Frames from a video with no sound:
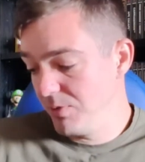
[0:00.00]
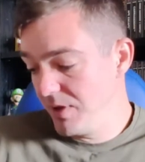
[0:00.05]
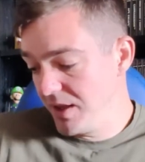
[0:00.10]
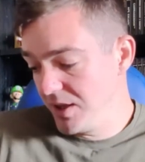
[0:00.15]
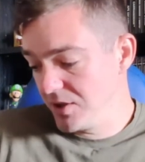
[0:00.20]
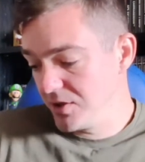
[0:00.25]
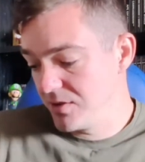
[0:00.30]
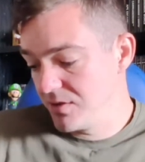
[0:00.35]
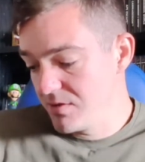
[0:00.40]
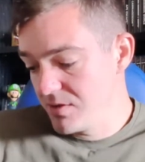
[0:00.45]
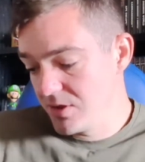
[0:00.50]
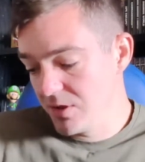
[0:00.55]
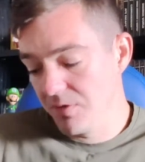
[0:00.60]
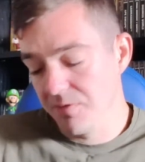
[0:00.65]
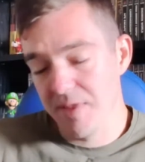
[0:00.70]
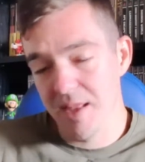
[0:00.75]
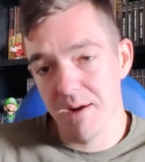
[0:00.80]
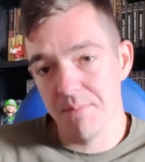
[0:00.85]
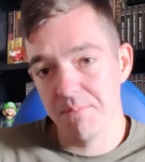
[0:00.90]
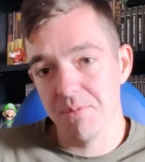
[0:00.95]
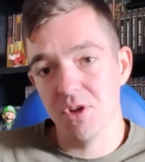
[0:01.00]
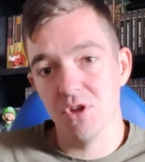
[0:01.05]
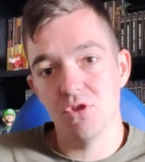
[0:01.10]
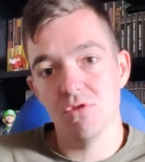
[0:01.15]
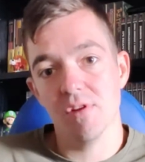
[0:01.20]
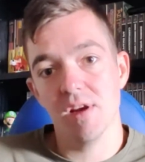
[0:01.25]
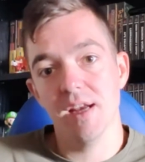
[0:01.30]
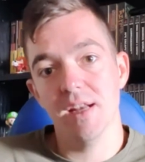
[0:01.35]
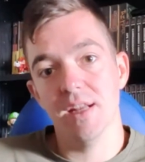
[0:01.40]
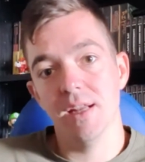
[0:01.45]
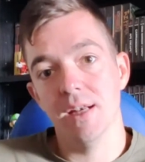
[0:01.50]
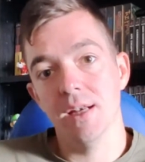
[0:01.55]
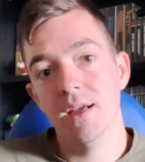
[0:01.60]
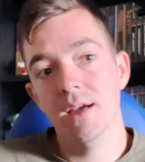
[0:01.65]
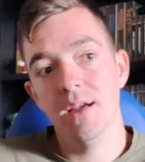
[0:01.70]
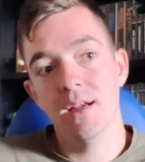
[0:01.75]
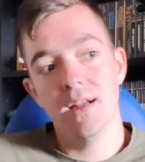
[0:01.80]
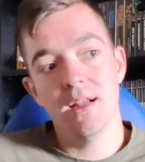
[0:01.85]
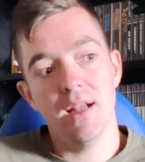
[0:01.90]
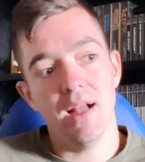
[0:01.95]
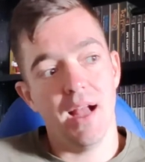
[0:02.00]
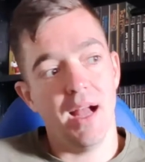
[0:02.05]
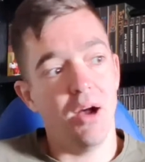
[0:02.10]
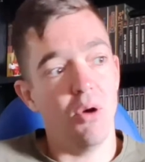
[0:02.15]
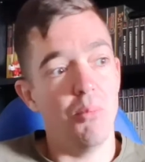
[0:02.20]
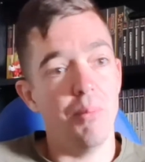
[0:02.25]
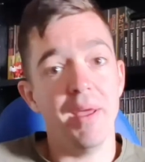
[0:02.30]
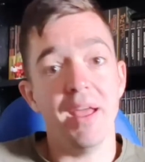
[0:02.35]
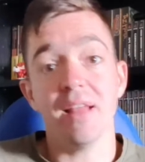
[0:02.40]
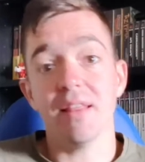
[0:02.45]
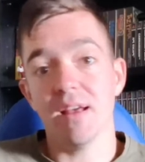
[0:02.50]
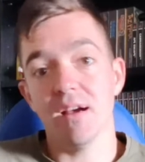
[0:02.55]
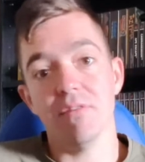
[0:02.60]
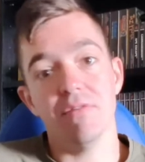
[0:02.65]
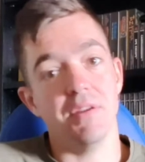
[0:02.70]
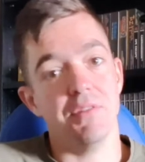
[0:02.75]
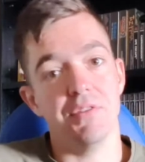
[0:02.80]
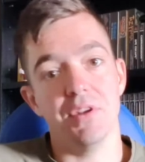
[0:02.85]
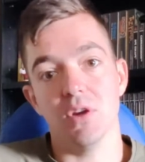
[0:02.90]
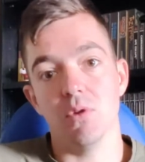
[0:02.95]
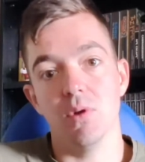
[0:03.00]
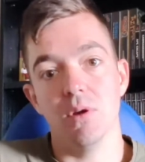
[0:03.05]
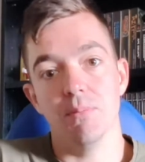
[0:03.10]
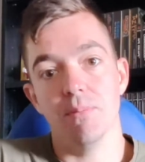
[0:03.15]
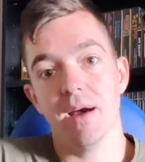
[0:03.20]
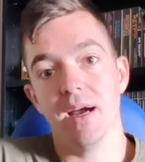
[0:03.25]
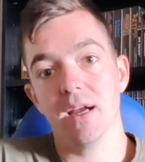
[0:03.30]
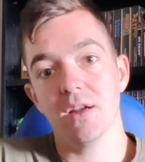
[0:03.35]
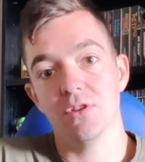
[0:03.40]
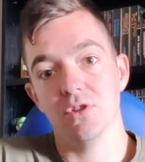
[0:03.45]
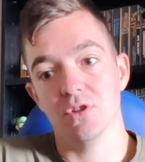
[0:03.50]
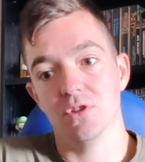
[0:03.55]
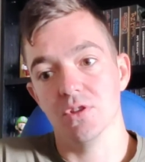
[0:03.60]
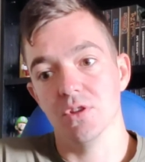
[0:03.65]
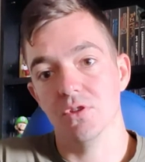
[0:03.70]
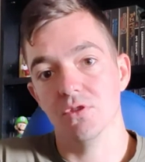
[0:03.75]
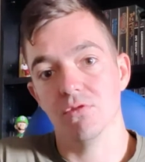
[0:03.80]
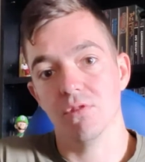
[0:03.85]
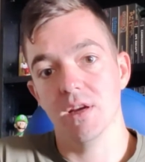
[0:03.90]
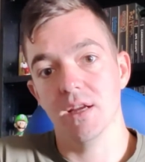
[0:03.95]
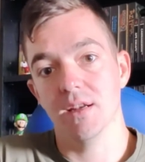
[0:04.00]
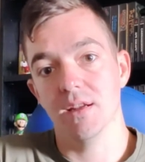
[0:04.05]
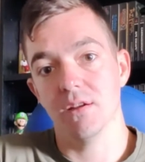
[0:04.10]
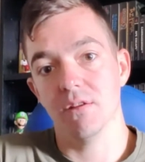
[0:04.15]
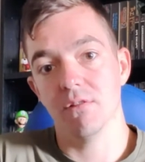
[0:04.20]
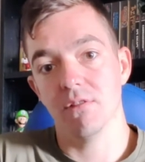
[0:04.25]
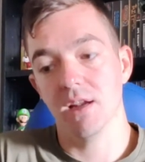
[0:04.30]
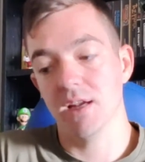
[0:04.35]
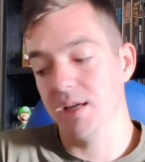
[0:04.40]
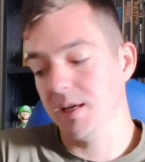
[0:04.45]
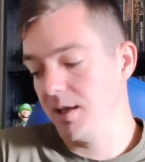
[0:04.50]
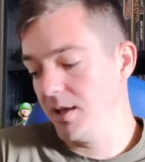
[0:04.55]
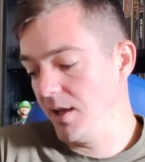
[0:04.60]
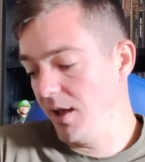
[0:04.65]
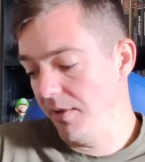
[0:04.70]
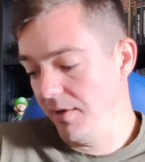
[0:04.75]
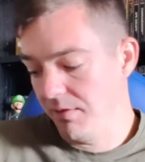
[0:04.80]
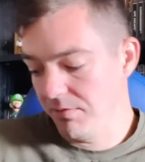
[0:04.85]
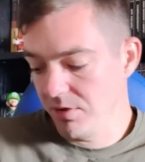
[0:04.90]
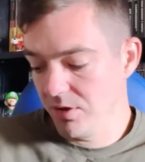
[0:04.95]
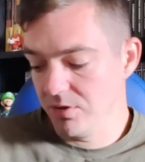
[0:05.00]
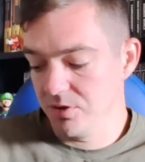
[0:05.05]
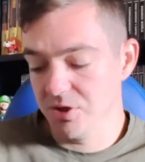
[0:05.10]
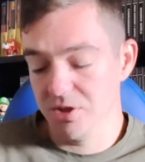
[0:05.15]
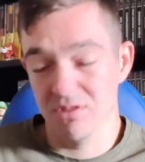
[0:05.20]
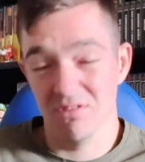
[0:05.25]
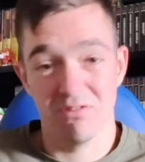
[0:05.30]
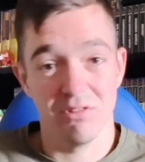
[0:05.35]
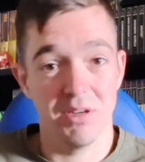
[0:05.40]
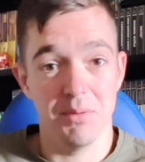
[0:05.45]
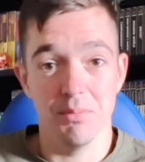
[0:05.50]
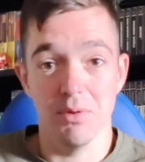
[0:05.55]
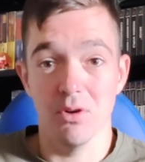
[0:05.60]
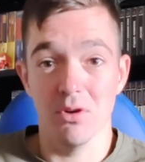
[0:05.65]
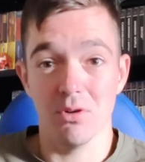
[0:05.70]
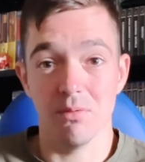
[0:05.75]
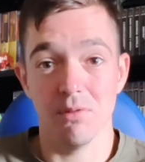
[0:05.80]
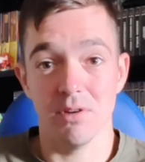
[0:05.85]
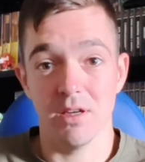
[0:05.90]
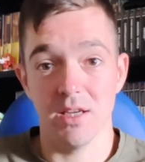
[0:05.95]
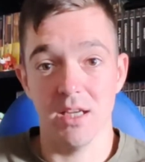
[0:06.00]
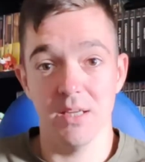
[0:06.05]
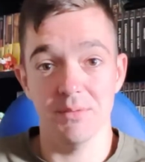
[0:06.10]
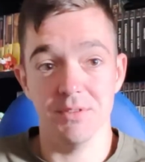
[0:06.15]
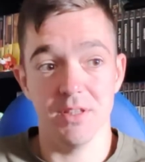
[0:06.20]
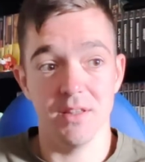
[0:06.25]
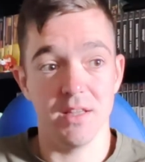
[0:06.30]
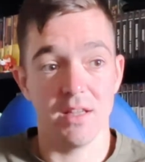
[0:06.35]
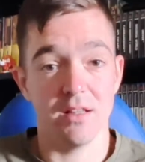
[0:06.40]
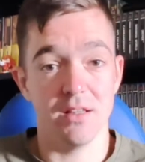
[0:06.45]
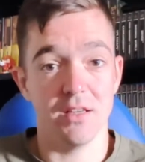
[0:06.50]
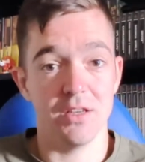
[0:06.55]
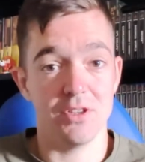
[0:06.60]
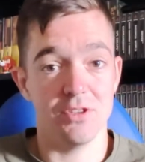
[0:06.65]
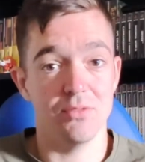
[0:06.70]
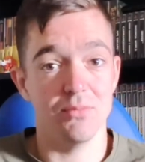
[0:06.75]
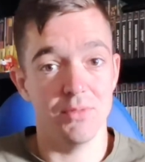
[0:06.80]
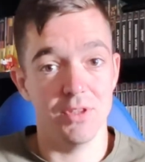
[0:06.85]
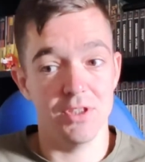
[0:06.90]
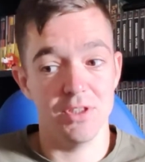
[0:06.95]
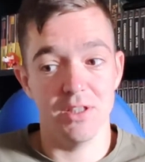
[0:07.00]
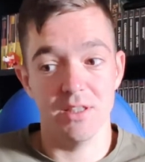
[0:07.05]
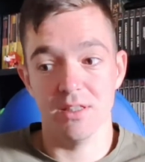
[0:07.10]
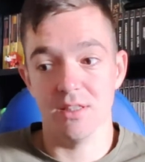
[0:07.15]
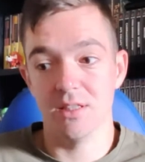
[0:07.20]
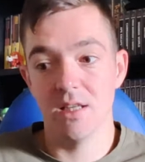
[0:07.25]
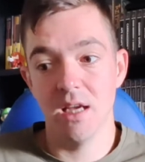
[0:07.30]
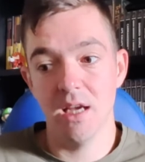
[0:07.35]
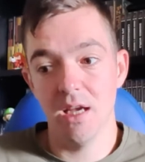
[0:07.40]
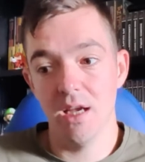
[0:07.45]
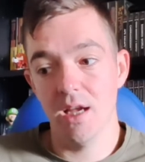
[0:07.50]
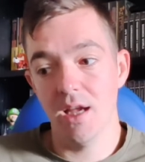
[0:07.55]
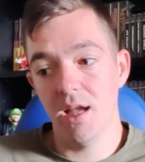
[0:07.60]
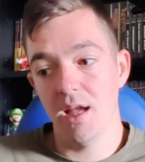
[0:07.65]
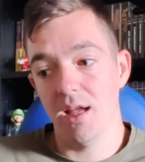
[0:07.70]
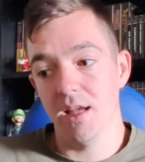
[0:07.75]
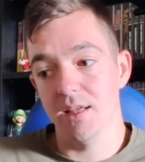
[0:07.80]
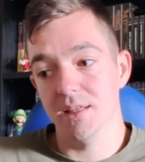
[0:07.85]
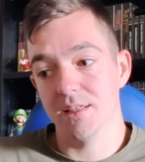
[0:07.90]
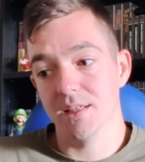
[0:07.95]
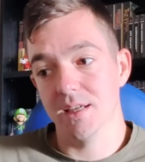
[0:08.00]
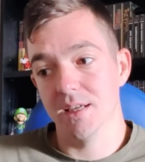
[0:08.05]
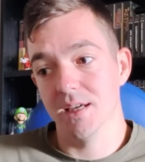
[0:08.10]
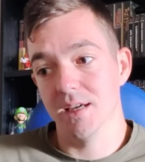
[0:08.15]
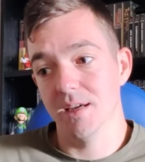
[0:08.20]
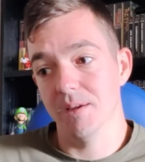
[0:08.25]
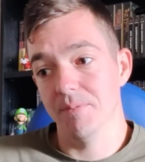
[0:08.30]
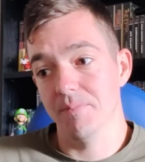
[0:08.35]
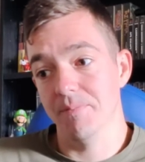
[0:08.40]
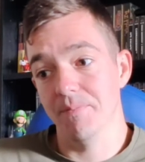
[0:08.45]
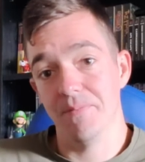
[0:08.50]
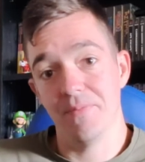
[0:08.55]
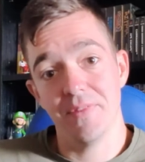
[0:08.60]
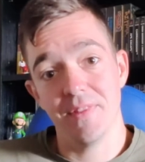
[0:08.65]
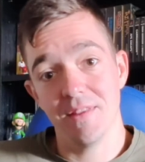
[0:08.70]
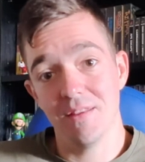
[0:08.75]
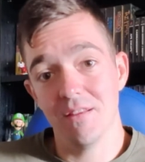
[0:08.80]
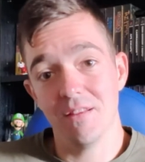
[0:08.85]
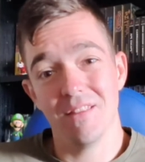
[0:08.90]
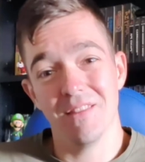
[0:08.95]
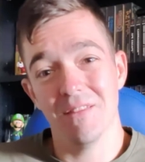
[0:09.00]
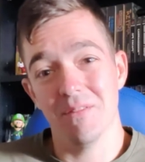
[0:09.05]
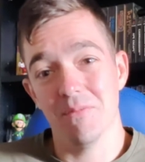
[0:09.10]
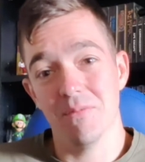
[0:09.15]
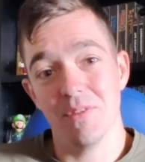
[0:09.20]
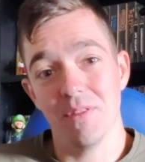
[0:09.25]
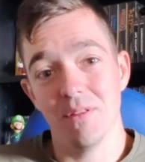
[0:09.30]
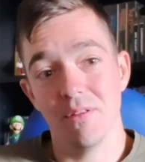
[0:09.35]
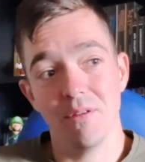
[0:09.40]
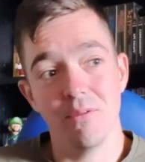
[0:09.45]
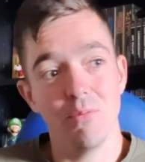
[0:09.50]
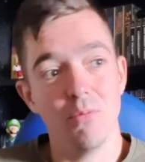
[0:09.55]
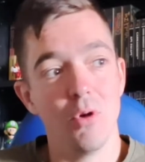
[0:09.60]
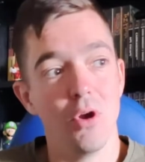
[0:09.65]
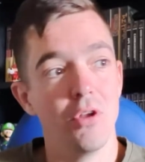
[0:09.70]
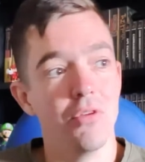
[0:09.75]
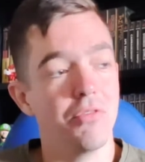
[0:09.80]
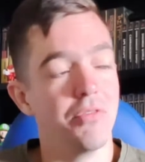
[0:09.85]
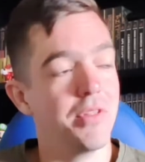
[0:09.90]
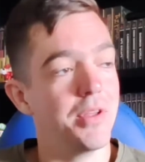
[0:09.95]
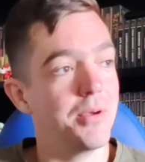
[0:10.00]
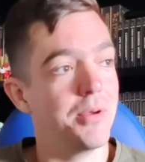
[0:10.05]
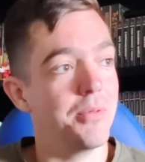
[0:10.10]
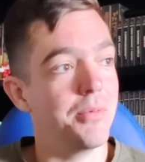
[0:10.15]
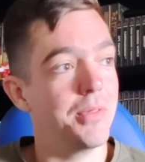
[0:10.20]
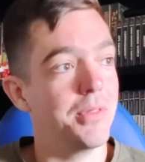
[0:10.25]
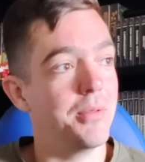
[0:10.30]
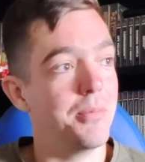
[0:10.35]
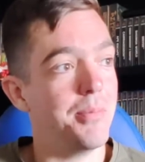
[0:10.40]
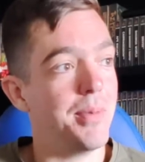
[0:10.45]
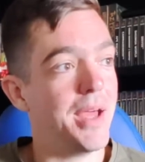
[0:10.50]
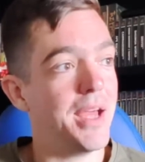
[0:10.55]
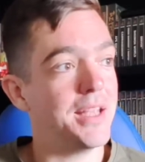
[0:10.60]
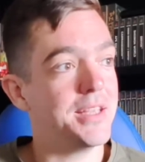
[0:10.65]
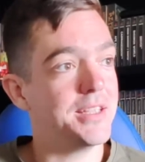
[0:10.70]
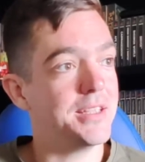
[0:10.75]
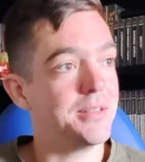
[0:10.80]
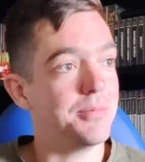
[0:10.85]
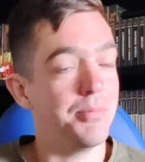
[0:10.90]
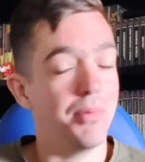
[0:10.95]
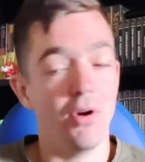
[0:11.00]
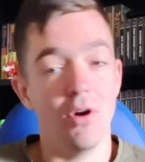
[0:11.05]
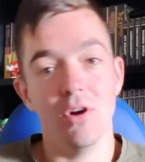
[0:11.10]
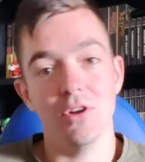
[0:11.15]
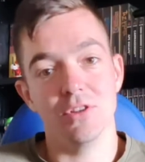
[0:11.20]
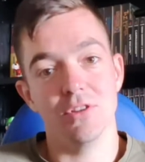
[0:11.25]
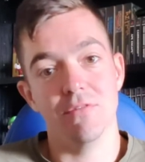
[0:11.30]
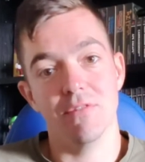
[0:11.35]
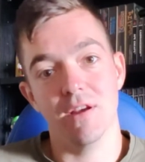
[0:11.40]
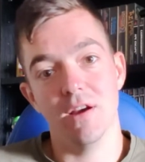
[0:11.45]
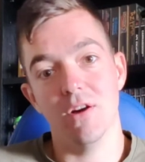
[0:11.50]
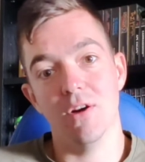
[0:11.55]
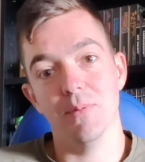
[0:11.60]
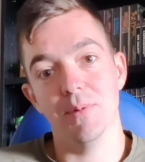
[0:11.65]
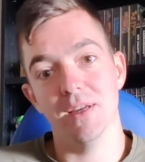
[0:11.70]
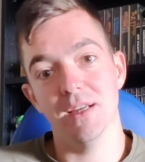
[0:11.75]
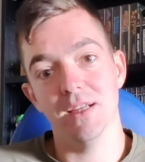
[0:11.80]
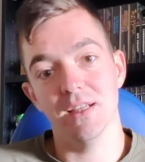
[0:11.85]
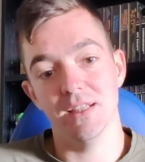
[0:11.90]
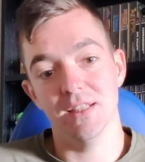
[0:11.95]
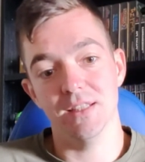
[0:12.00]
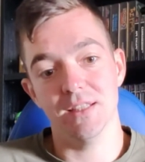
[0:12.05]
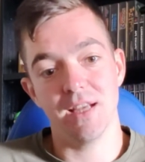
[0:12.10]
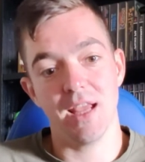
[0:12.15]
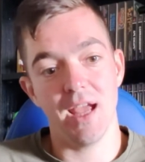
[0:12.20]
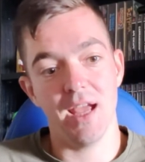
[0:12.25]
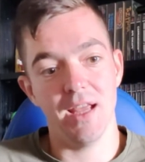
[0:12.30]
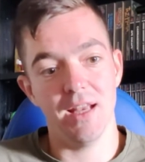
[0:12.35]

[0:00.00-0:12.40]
With this stuff that I'm going to trade in, I'll make that 50 quid back just on trading credit, and I've got 2 free Pokemon games in the collection, which is one of the best parts of the hobby, is